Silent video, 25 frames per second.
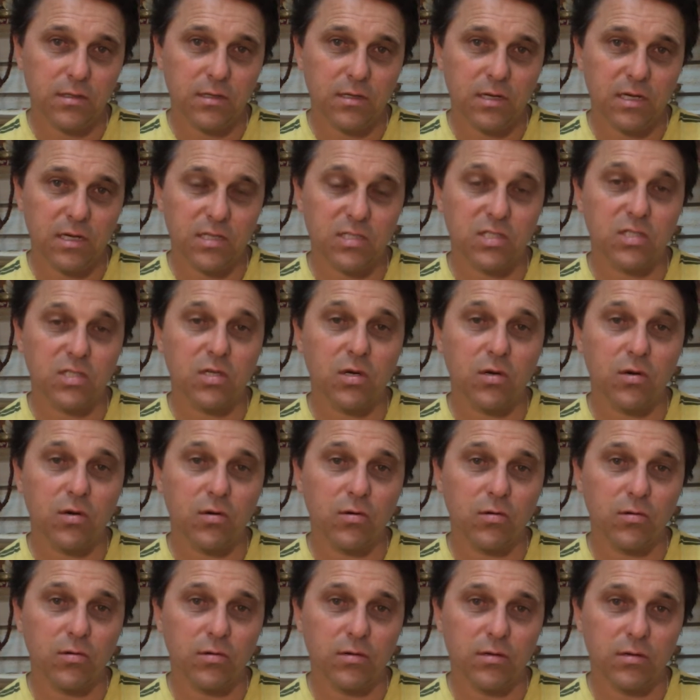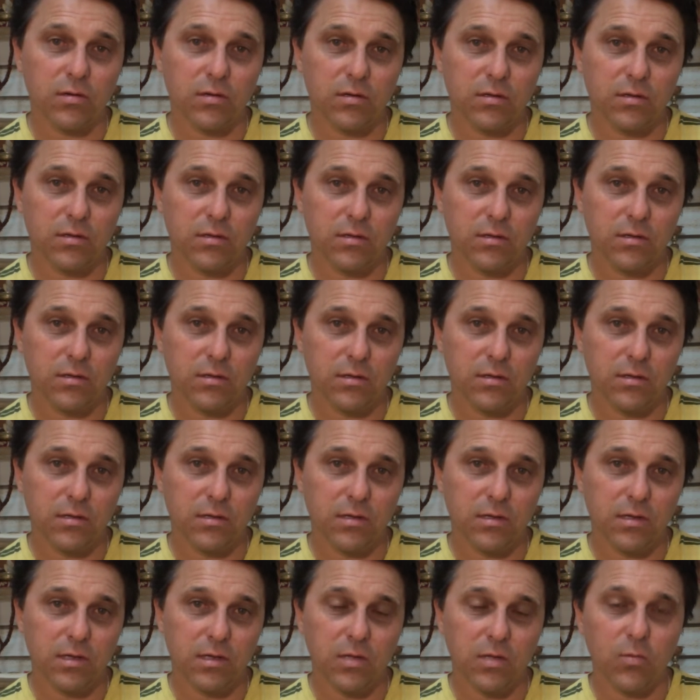a soul
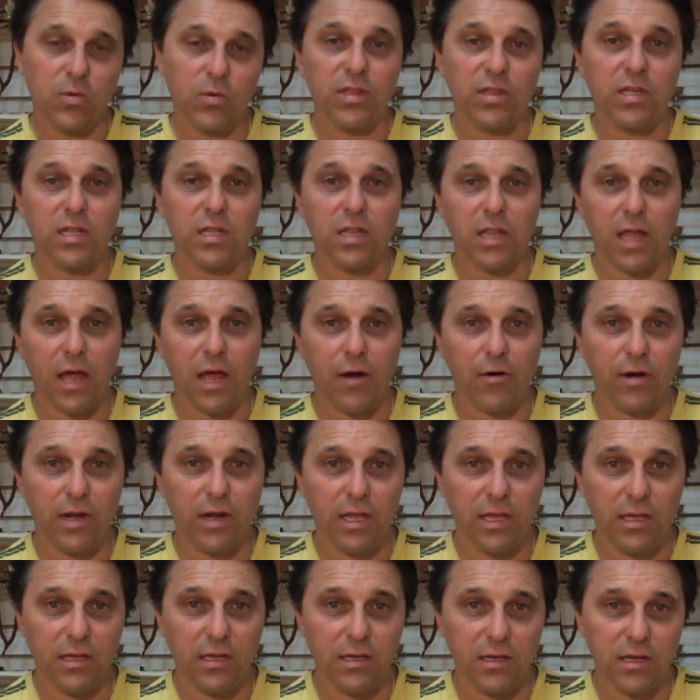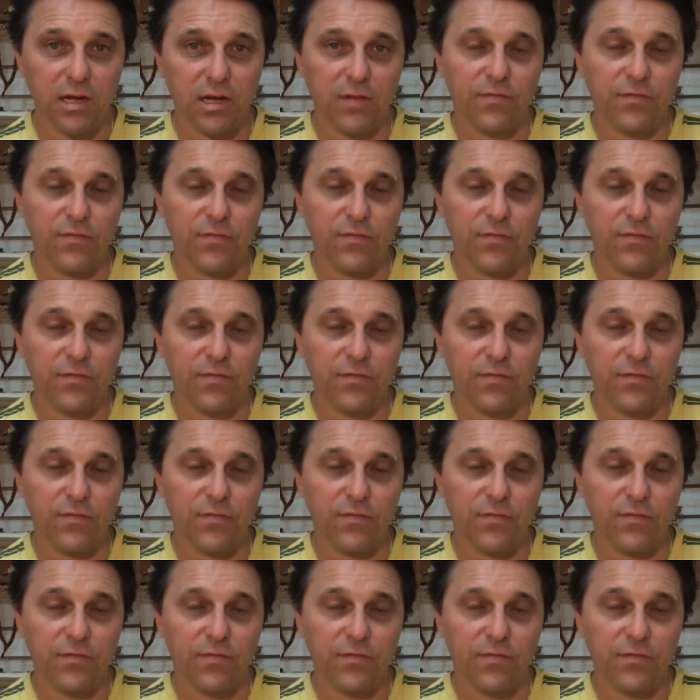with clarity, a